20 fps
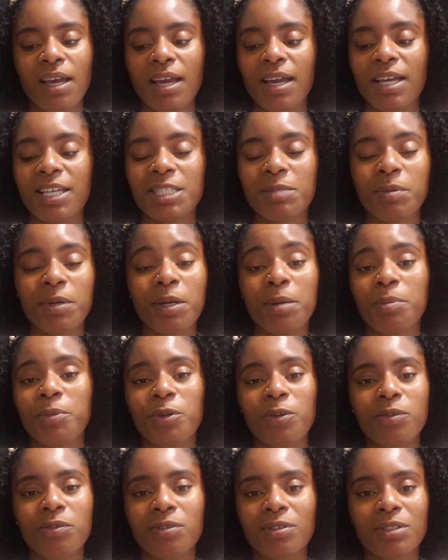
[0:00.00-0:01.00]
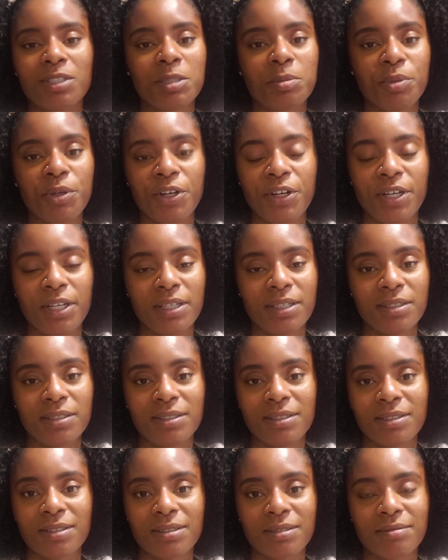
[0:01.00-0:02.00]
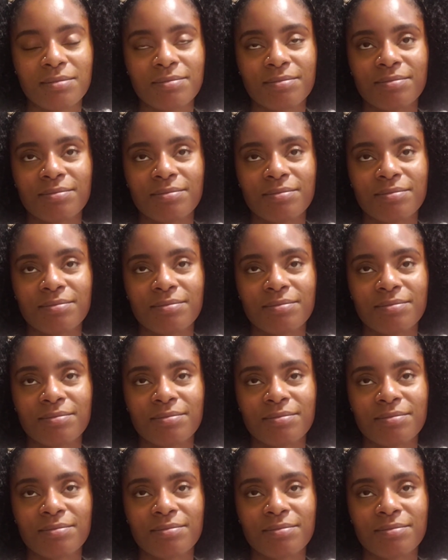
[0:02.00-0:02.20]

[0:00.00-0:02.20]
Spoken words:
it's been a beautiful experience.